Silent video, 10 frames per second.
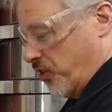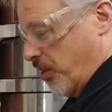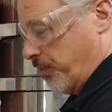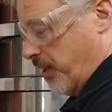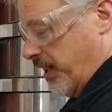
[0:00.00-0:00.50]

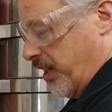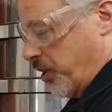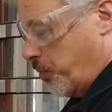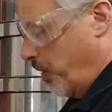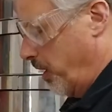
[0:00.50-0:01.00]
Jumped on that
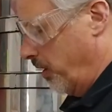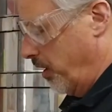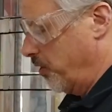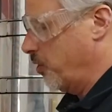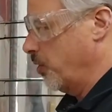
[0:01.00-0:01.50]
just probably a
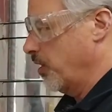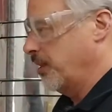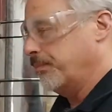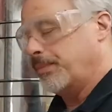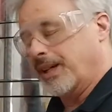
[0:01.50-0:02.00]
little too early,
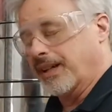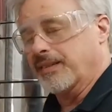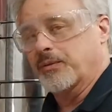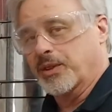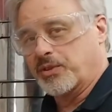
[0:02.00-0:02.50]
but
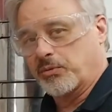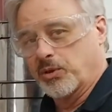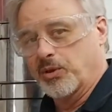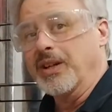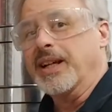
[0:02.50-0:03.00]
what's the
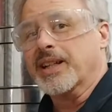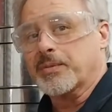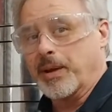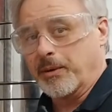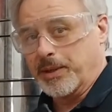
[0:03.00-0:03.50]
rule? It's
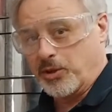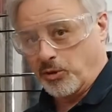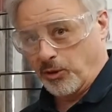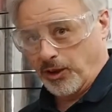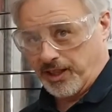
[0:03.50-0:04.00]
better to be too
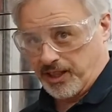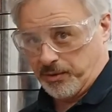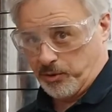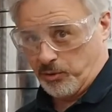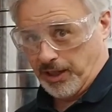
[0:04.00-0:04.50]
early than
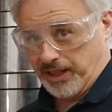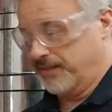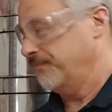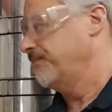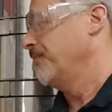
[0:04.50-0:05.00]
too late.
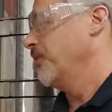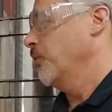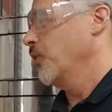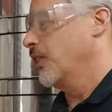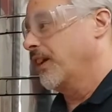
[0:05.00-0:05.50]

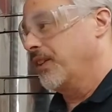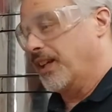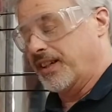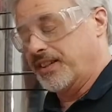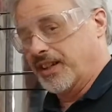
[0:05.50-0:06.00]
We're going to give it
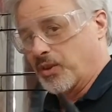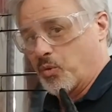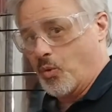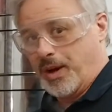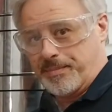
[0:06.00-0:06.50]
another
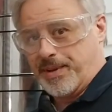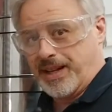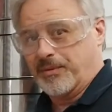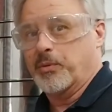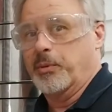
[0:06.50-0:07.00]
one
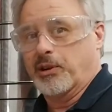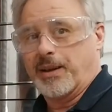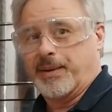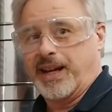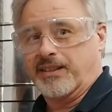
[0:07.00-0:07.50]
minute. We'll be
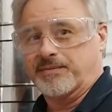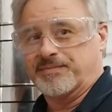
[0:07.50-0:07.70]
right back.